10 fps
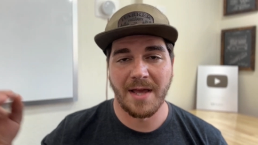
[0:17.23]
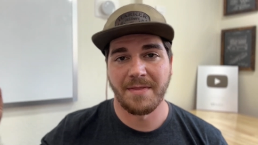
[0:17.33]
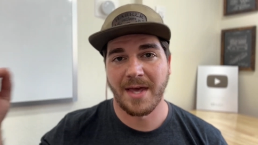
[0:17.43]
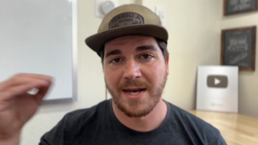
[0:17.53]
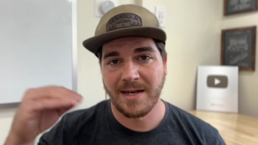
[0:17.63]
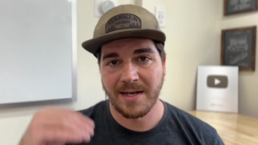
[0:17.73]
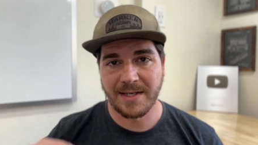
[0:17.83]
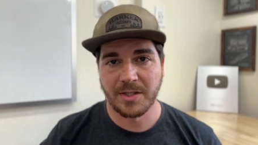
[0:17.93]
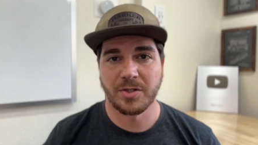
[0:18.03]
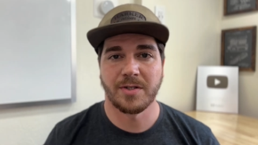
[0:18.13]
and then in
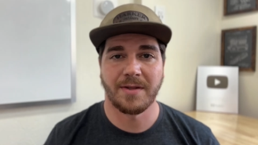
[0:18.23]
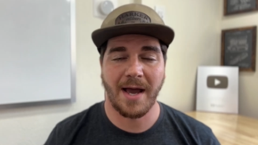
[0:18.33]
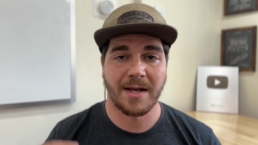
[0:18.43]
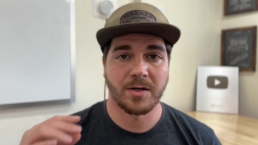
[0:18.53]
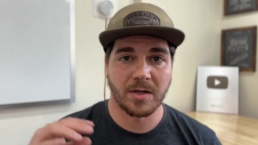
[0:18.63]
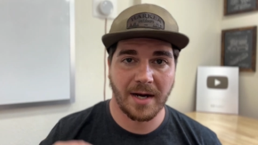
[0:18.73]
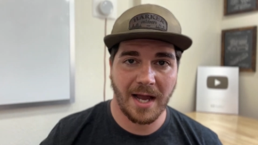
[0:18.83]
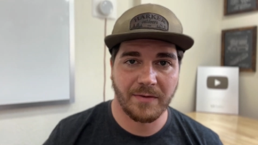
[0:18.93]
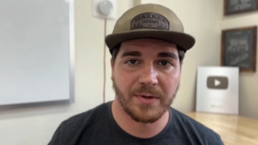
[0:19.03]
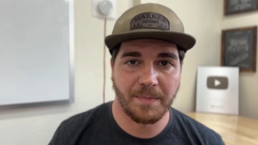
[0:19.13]
addition to that, you're gonna
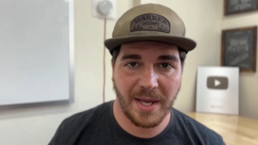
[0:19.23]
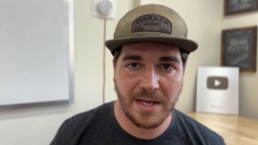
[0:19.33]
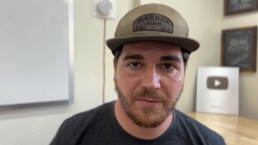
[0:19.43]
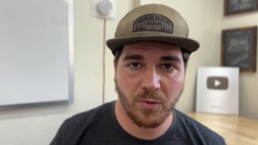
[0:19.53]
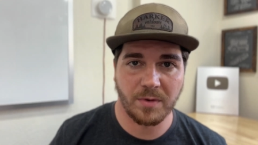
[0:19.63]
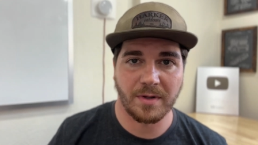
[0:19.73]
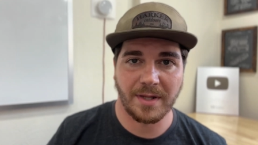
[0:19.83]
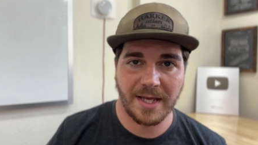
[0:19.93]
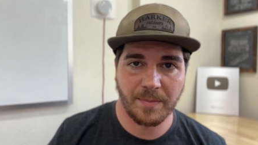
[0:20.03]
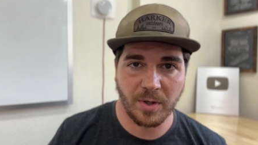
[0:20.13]
have to pay for the
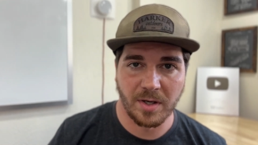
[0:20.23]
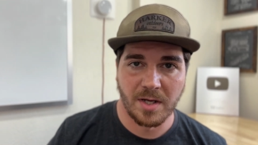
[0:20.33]
labor.